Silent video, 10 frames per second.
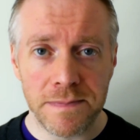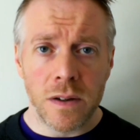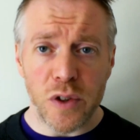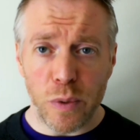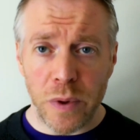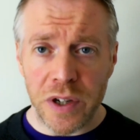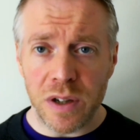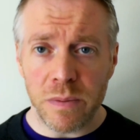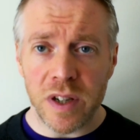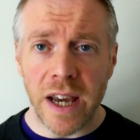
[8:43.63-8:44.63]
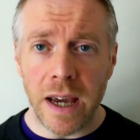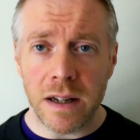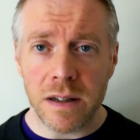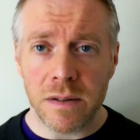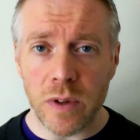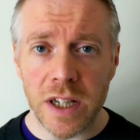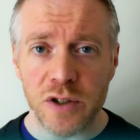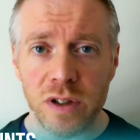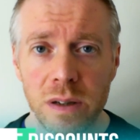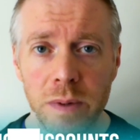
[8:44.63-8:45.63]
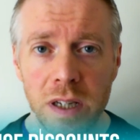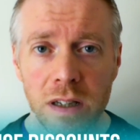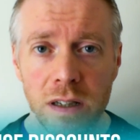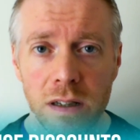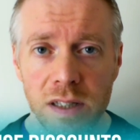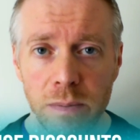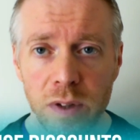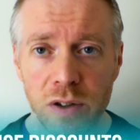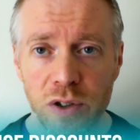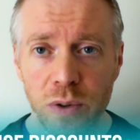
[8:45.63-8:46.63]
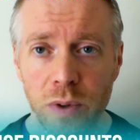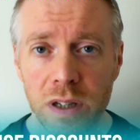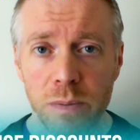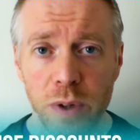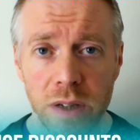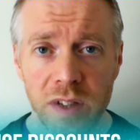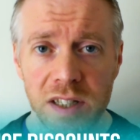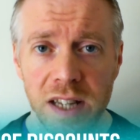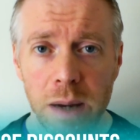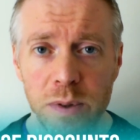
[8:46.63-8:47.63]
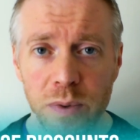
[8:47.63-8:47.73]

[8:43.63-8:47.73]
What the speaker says: So point number 10 will literally be similar to one of the previous steps,